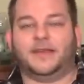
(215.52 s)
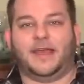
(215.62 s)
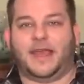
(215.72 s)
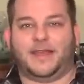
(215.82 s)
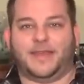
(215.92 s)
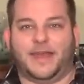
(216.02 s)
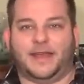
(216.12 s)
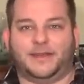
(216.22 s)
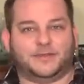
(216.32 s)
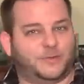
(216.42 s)
and
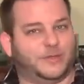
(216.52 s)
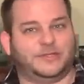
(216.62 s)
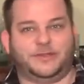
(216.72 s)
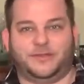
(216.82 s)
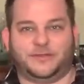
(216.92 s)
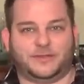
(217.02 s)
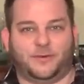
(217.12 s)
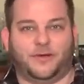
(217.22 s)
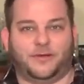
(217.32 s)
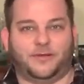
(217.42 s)
then you switched to your
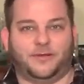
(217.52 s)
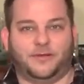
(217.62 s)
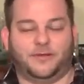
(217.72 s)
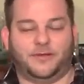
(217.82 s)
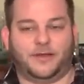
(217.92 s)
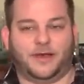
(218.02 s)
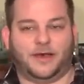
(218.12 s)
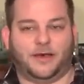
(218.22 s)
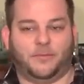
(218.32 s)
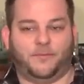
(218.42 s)
sword.
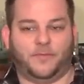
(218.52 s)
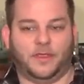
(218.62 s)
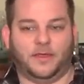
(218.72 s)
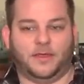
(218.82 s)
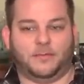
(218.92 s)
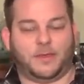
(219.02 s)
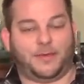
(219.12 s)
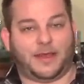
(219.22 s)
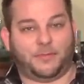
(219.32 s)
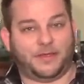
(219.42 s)
Um, maybe you
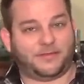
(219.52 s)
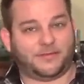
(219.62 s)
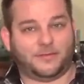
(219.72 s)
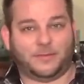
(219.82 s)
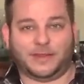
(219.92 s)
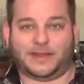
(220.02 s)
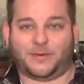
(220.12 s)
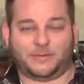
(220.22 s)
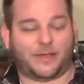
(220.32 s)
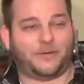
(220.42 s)
had a pistol, but that
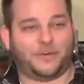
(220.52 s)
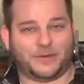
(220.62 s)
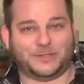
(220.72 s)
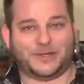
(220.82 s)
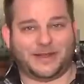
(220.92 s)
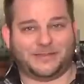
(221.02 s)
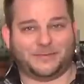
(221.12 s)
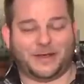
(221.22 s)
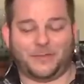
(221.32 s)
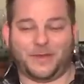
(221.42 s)
would probably one shot as
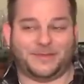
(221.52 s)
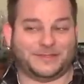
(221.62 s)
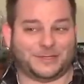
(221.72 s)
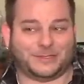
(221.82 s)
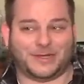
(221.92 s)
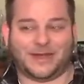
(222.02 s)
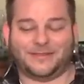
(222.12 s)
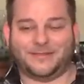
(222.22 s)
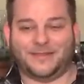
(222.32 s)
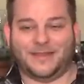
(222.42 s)
well, maybe six shots.
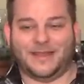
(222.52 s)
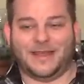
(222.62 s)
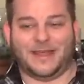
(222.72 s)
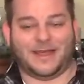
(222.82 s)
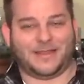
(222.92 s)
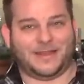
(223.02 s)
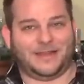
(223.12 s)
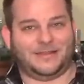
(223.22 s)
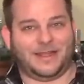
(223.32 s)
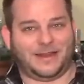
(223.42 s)
And
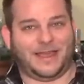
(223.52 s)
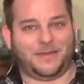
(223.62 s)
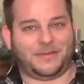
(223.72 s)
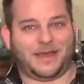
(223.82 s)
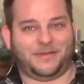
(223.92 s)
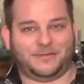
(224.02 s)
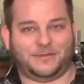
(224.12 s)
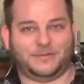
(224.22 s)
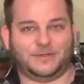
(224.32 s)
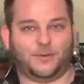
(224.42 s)
then it came down
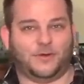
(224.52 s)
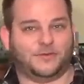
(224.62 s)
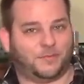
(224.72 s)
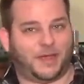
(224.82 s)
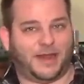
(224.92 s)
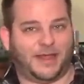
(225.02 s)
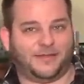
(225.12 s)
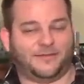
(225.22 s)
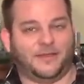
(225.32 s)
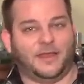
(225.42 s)
to swords or bayonets.
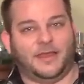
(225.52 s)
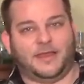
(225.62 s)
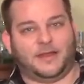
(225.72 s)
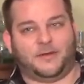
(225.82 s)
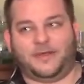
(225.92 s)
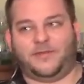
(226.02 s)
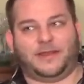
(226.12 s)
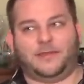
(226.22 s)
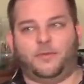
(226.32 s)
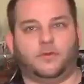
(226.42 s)
You know, even
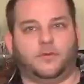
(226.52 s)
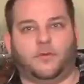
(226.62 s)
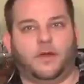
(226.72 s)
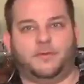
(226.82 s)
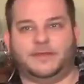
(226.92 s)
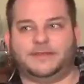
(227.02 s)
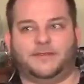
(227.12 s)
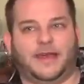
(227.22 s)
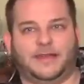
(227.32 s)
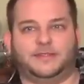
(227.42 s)
in World War One, we still
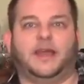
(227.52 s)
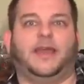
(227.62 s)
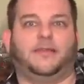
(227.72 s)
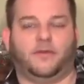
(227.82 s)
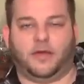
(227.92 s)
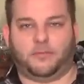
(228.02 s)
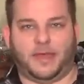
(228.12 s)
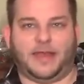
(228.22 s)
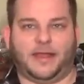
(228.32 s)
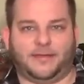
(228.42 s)
had giant long
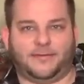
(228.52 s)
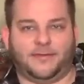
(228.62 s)
bayonets